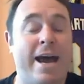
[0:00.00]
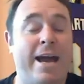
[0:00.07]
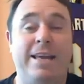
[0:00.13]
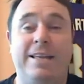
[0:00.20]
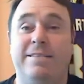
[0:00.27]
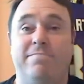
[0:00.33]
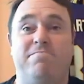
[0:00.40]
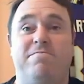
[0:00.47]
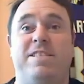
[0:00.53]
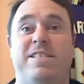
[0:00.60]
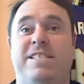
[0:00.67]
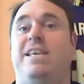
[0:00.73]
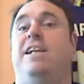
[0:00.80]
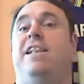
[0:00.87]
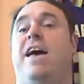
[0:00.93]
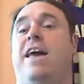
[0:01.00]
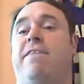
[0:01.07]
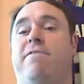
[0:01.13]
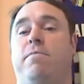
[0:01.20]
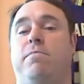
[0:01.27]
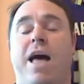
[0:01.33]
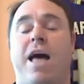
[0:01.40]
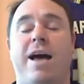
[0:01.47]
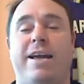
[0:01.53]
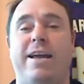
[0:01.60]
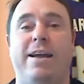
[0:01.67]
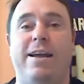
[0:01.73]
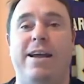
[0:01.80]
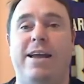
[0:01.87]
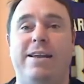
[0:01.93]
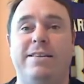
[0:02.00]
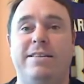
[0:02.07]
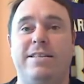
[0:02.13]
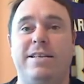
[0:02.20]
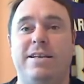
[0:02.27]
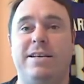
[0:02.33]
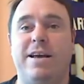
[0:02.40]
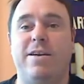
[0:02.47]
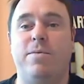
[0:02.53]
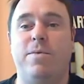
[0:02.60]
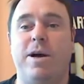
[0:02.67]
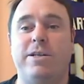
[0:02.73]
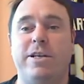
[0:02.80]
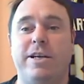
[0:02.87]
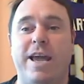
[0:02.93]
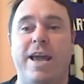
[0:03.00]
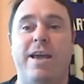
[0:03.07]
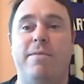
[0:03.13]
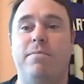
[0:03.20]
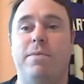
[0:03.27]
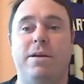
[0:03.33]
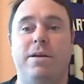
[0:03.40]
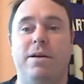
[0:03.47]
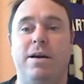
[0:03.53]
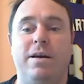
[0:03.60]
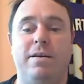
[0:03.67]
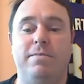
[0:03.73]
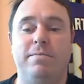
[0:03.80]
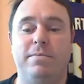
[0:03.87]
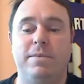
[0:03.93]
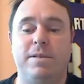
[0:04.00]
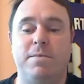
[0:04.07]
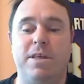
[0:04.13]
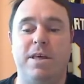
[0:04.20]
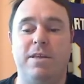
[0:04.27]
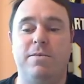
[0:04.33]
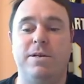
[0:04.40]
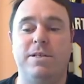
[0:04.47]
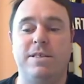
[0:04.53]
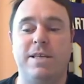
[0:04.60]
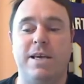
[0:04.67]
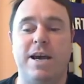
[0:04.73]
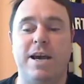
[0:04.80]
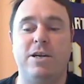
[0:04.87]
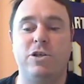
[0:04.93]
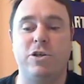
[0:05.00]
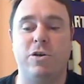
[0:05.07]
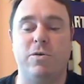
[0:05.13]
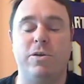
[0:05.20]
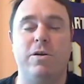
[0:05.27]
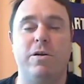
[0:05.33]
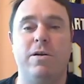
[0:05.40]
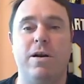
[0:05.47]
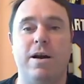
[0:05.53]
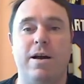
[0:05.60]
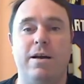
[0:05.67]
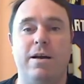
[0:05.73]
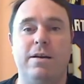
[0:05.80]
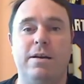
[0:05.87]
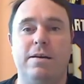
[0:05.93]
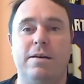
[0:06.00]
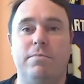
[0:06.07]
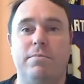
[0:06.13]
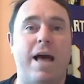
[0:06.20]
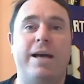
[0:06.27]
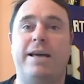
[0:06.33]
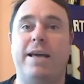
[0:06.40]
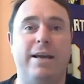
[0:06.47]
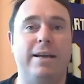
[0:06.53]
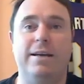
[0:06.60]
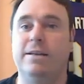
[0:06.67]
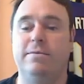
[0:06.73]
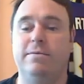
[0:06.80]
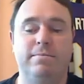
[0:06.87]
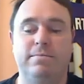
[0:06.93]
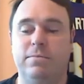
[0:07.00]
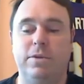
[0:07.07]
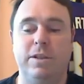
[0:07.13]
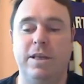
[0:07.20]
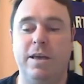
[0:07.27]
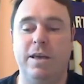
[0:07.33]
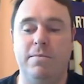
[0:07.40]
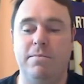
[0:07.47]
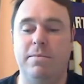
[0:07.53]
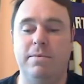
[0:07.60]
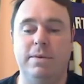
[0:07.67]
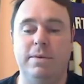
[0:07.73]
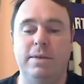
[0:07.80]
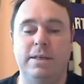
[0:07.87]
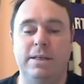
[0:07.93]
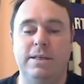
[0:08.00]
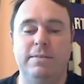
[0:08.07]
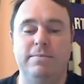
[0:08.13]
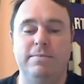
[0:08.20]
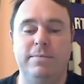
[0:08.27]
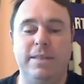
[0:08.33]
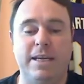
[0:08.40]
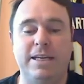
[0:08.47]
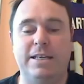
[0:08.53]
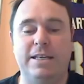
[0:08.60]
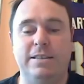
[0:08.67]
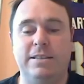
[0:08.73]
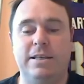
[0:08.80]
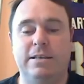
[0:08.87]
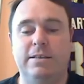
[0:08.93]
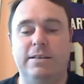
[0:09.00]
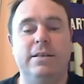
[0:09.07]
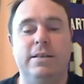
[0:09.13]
I didn't see a lot of him blocking. I didn't sit down and watch a game, but some of the other ones, they kind of show their blocking, and with him, they didn't.